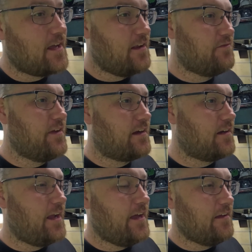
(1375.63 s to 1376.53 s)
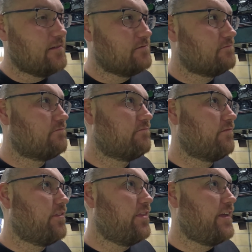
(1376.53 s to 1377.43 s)
kind of figuring out
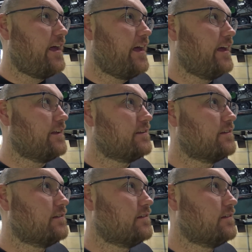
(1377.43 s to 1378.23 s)
that